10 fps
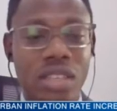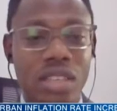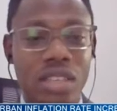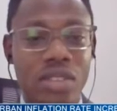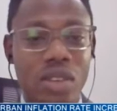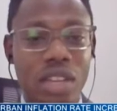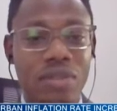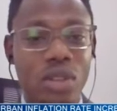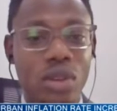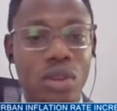is you have
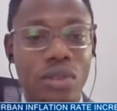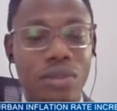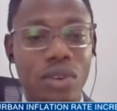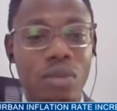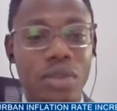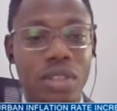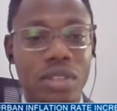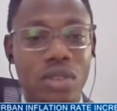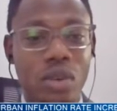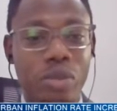a lot of
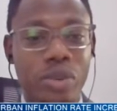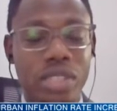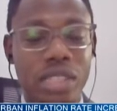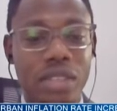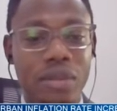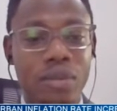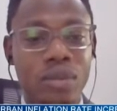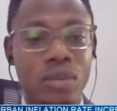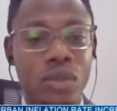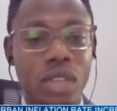companies operating
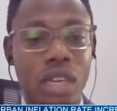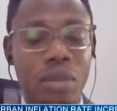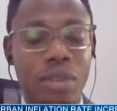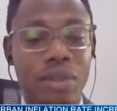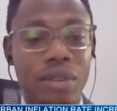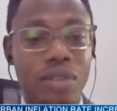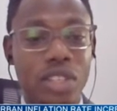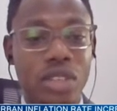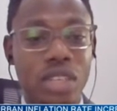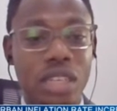
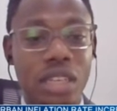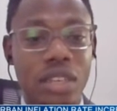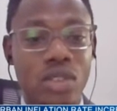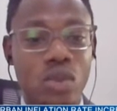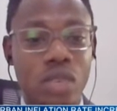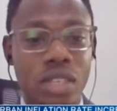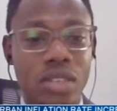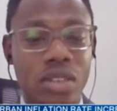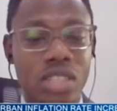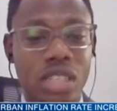inflation indexed wage,
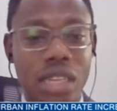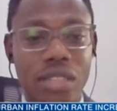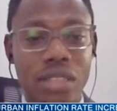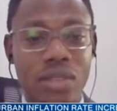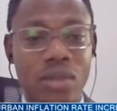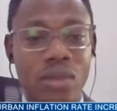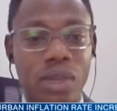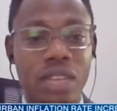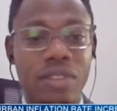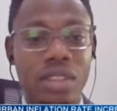such that
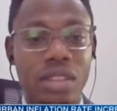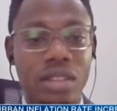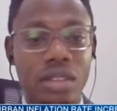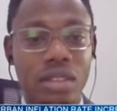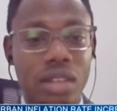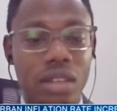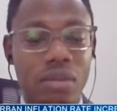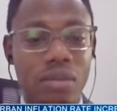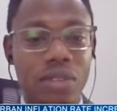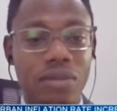whenever the
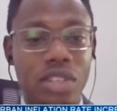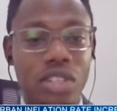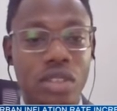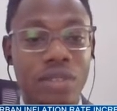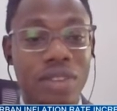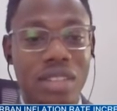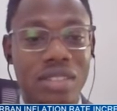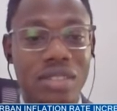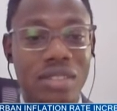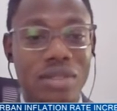inflation, in fact,
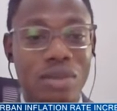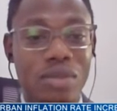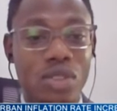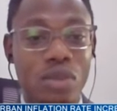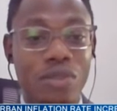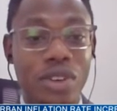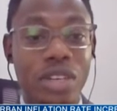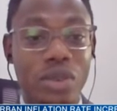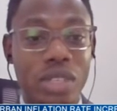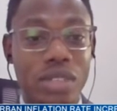in some very
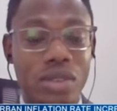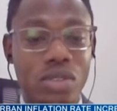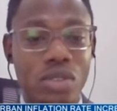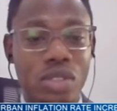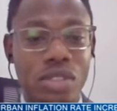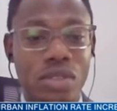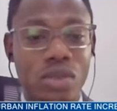great countries,